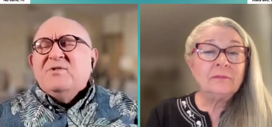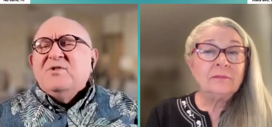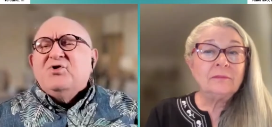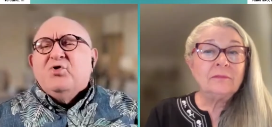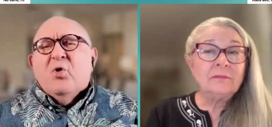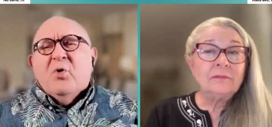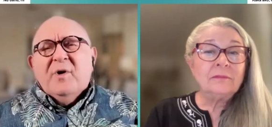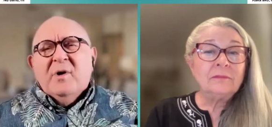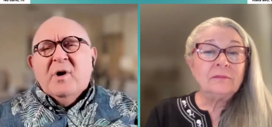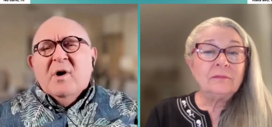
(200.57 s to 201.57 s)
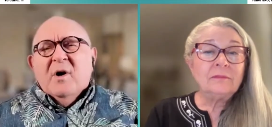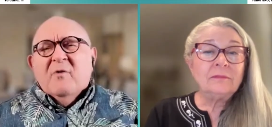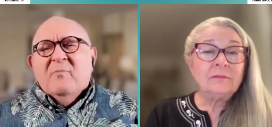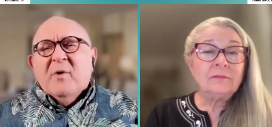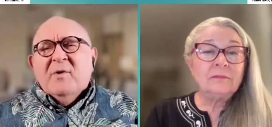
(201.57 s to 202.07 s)
Speaker 1: is the story
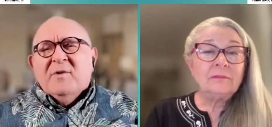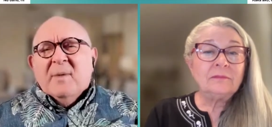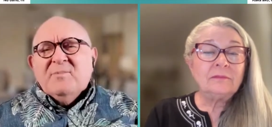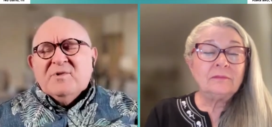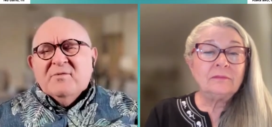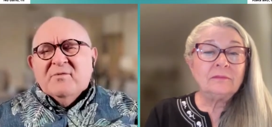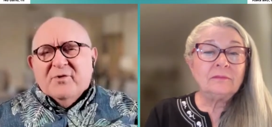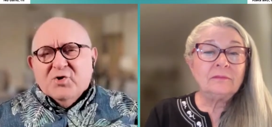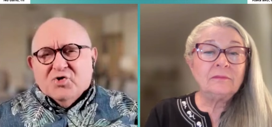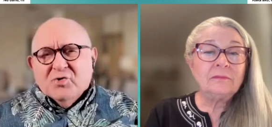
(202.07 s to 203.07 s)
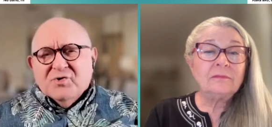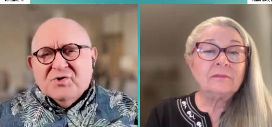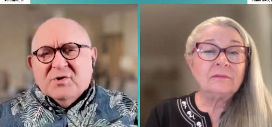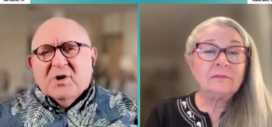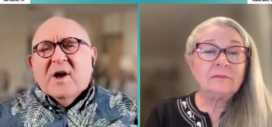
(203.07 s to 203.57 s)
of Mary Thompson Fisher's
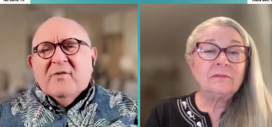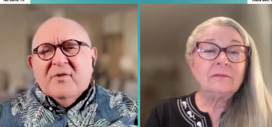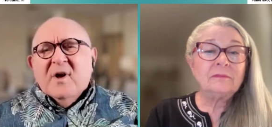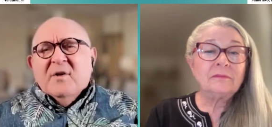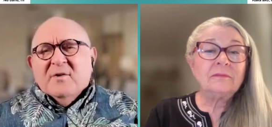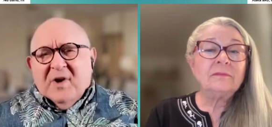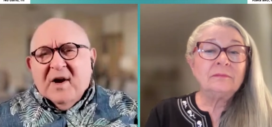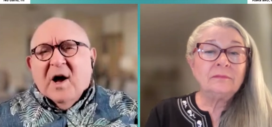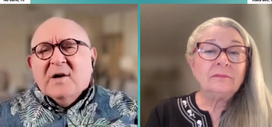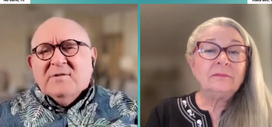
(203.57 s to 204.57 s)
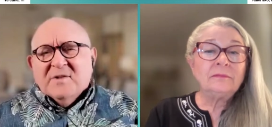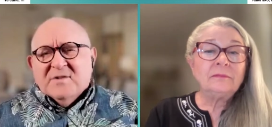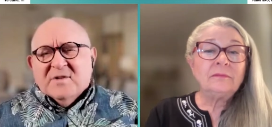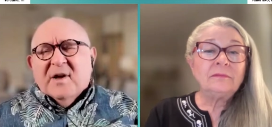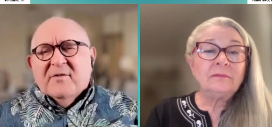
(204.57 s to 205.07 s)
life, Te
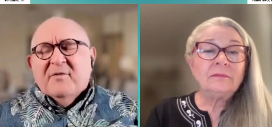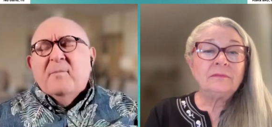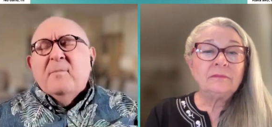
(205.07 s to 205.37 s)
Ata's life?